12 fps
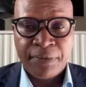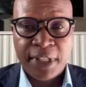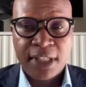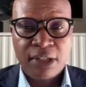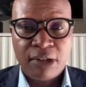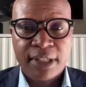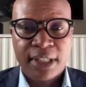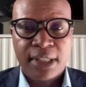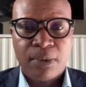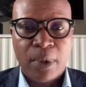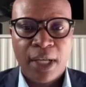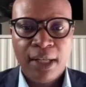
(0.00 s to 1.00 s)
of the stocks
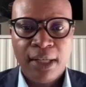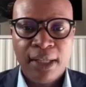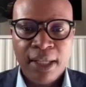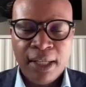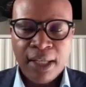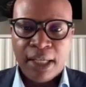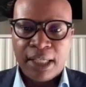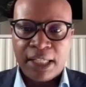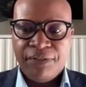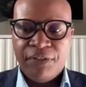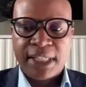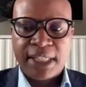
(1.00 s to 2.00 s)
as well, and
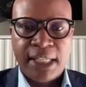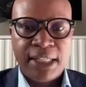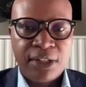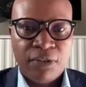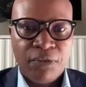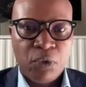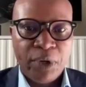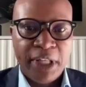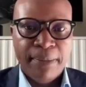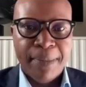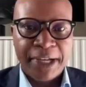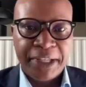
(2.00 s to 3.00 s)
give you a sense of where
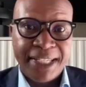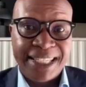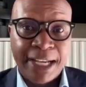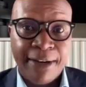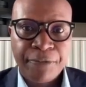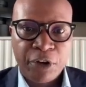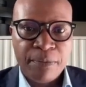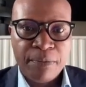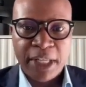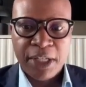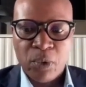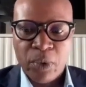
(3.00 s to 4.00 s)
the market has come
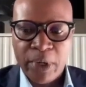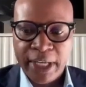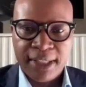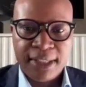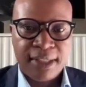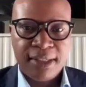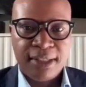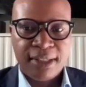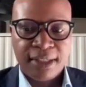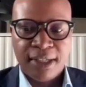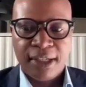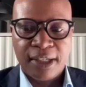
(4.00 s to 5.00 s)
from and where it is
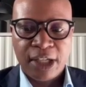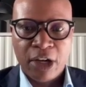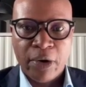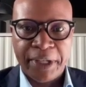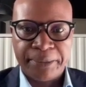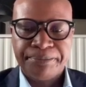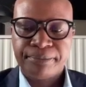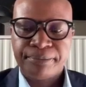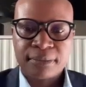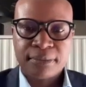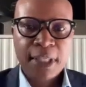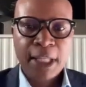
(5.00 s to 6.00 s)
going.
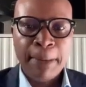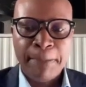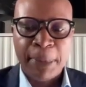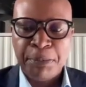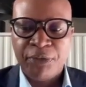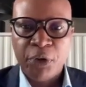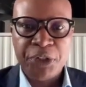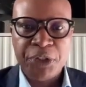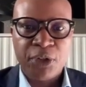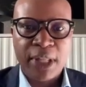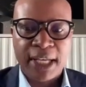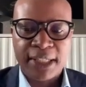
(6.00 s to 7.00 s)
But before we
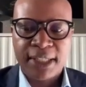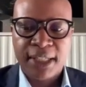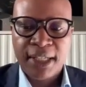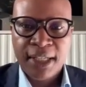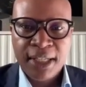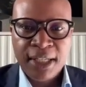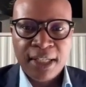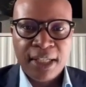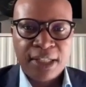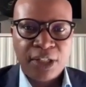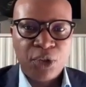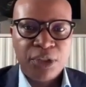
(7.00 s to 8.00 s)
do that,
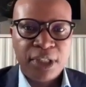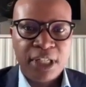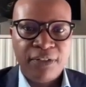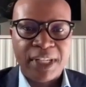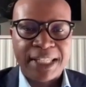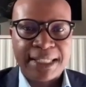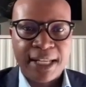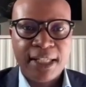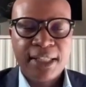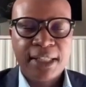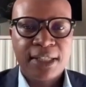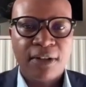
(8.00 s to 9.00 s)
it's good to give you a
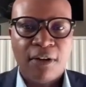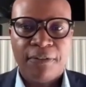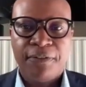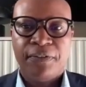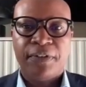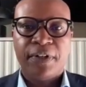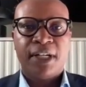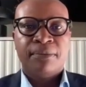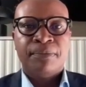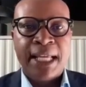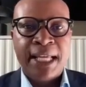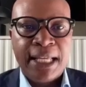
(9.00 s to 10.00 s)
sense of the
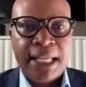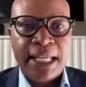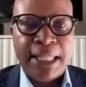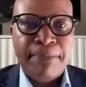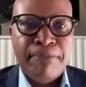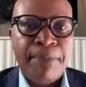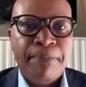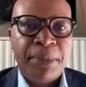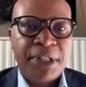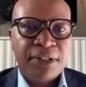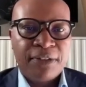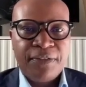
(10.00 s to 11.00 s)

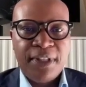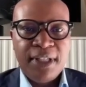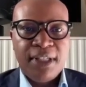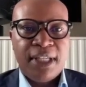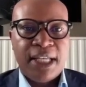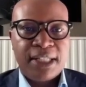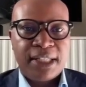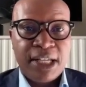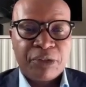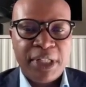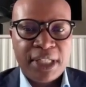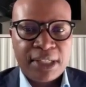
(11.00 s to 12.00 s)
members of the
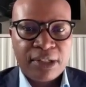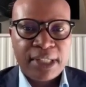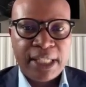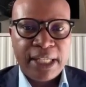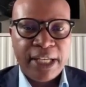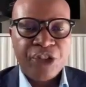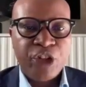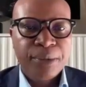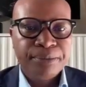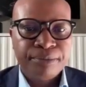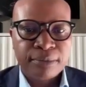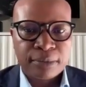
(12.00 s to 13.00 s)
SA REIT
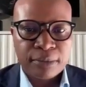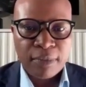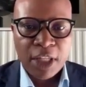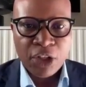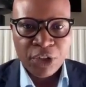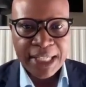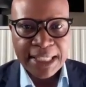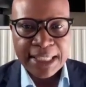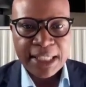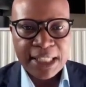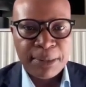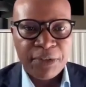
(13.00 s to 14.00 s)
Association. You can
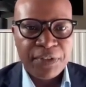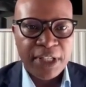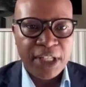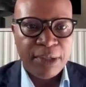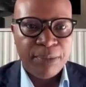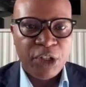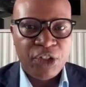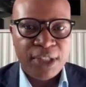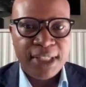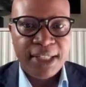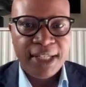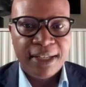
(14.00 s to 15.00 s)
see some of the
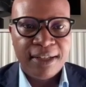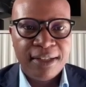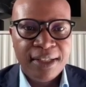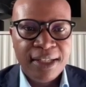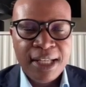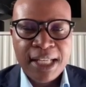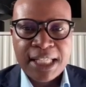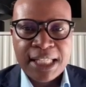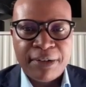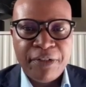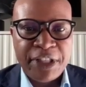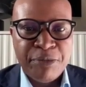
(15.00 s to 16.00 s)
images here.
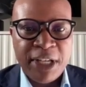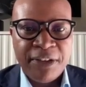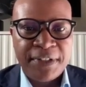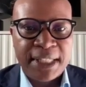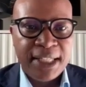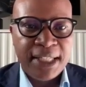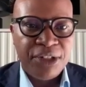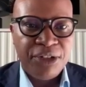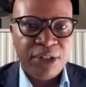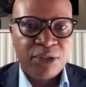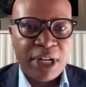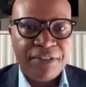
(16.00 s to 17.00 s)
Some of them may have seen as
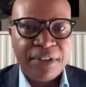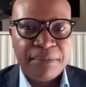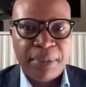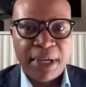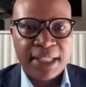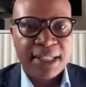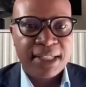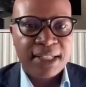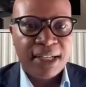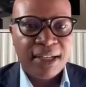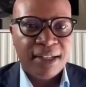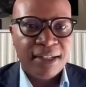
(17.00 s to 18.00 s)
you're driving past
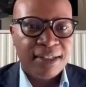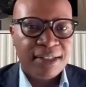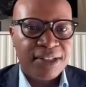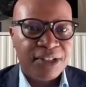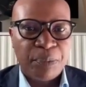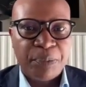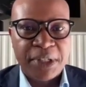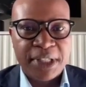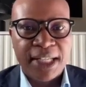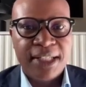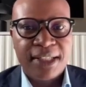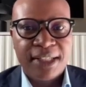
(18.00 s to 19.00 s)
shopping
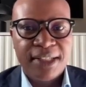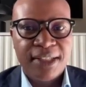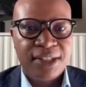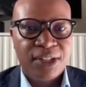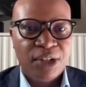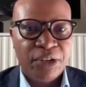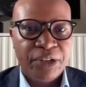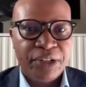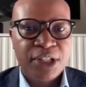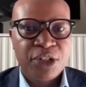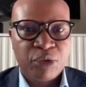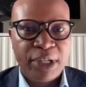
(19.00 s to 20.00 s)
centers or on
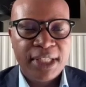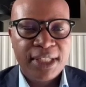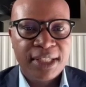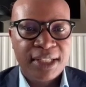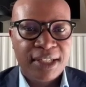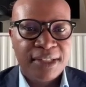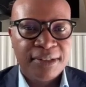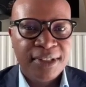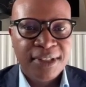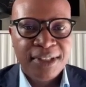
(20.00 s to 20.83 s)
the street, or